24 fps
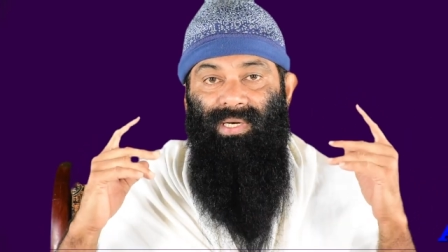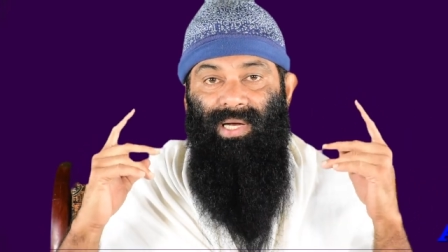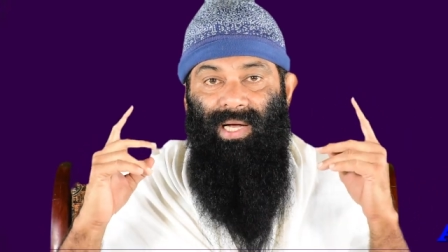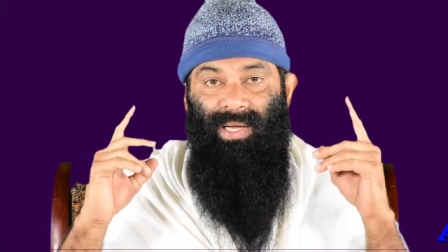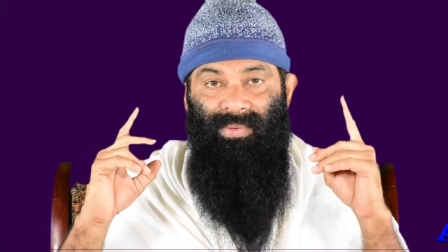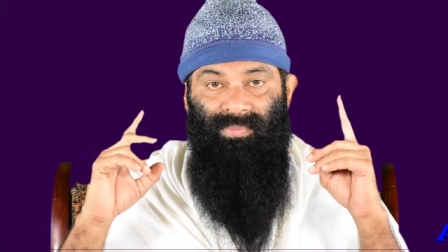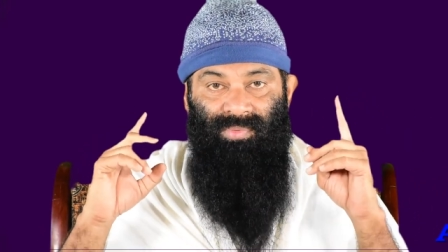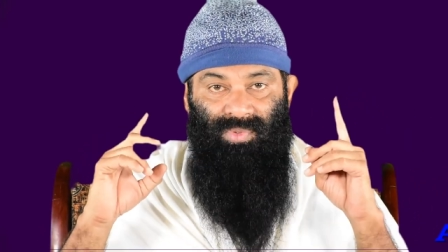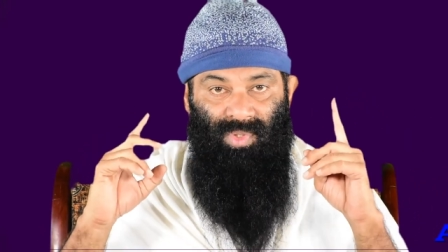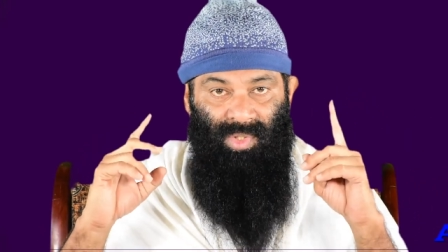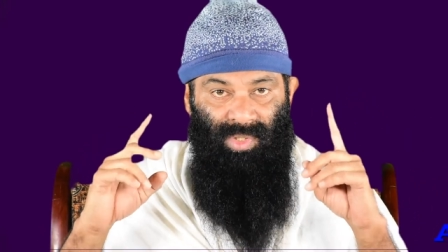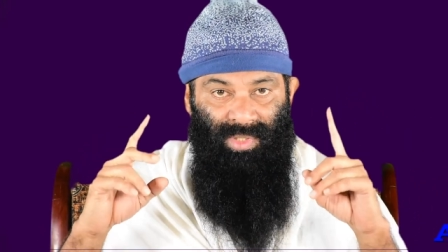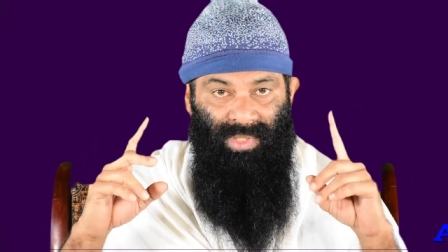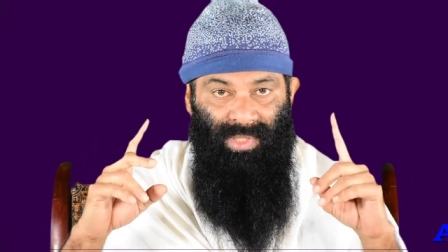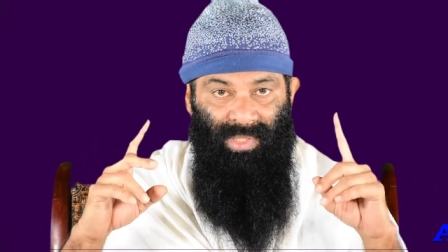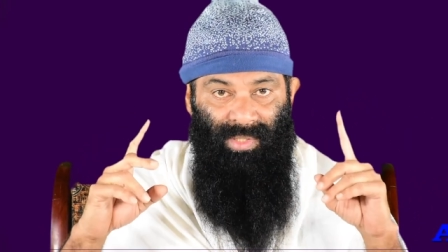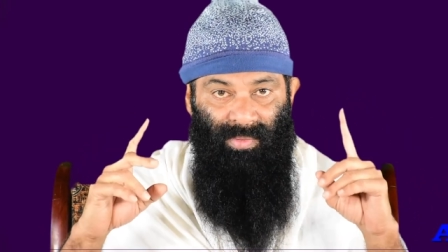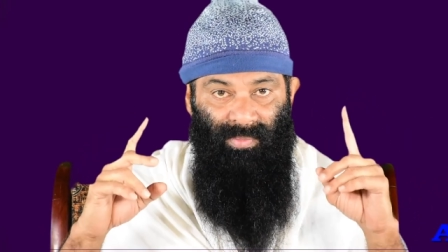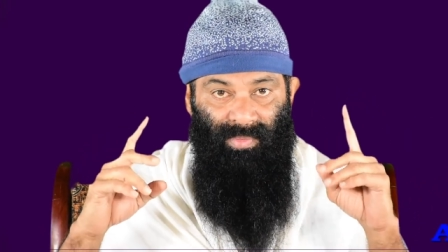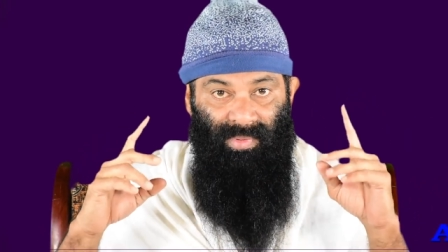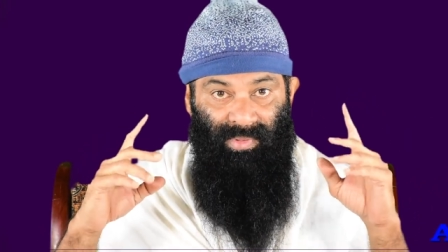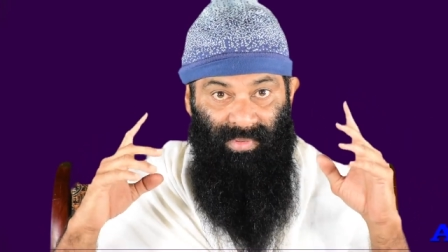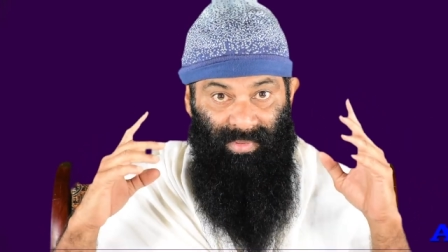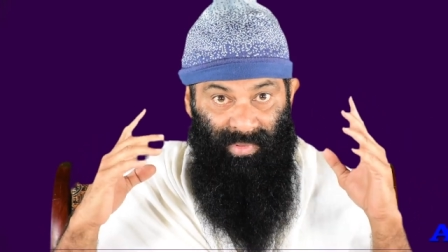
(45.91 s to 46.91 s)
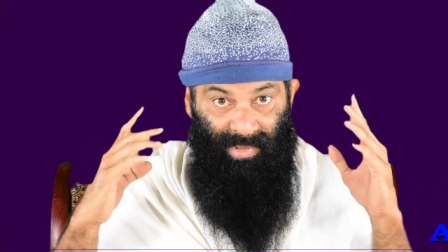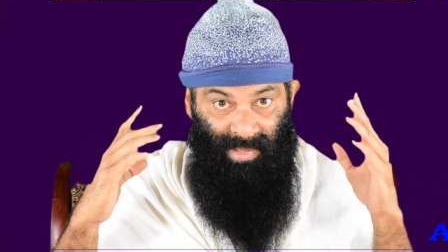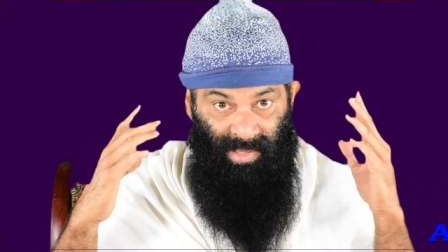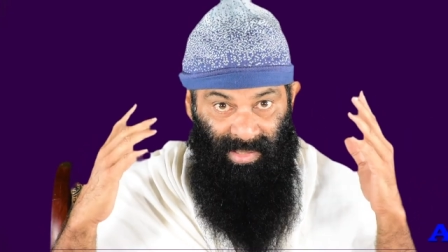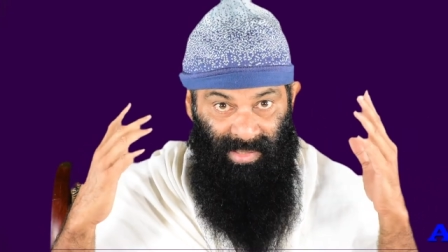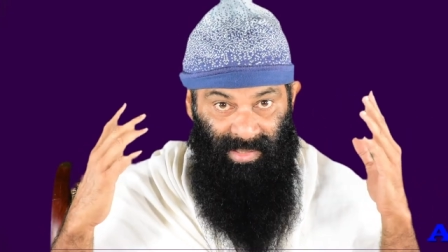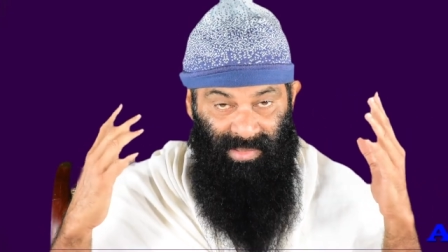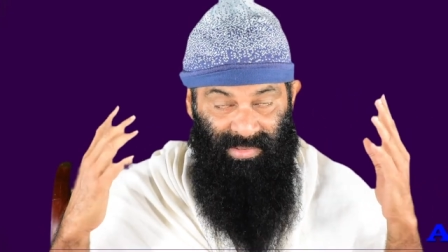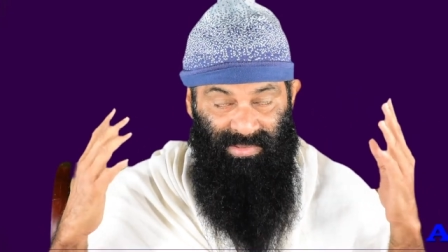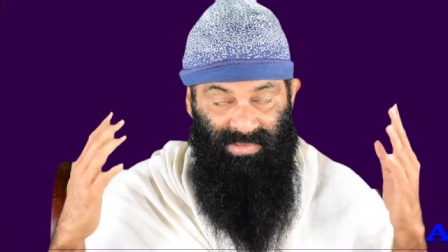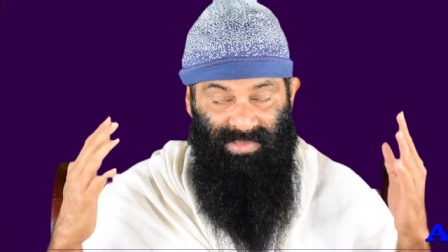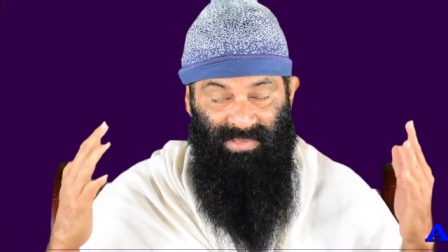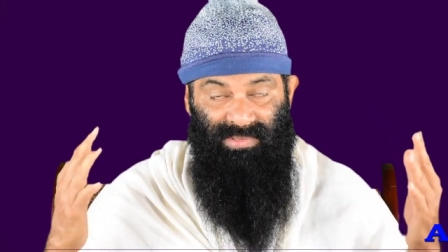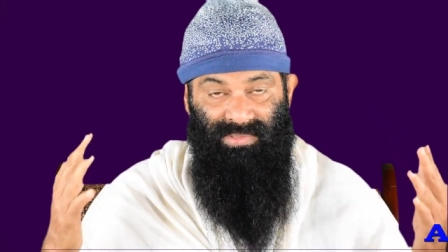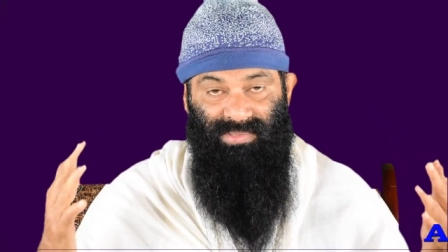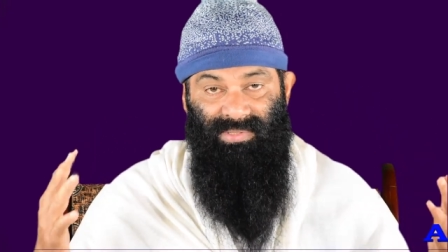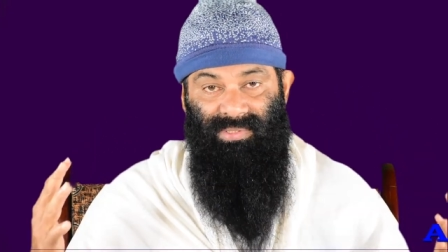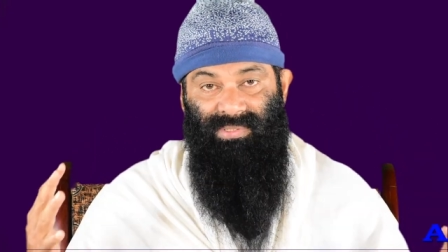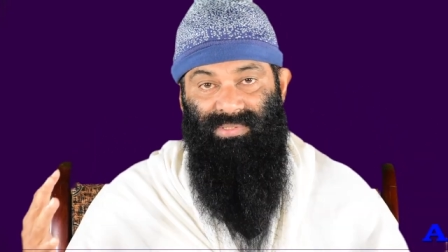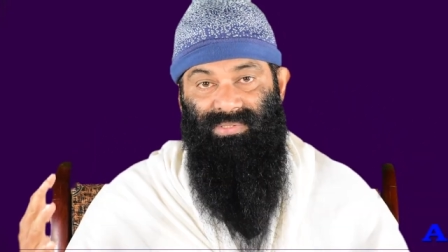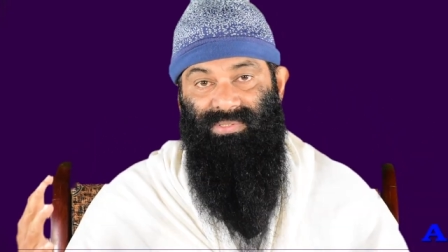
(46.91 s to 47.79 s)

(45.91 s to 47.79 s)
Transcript: I'm talking about rainy season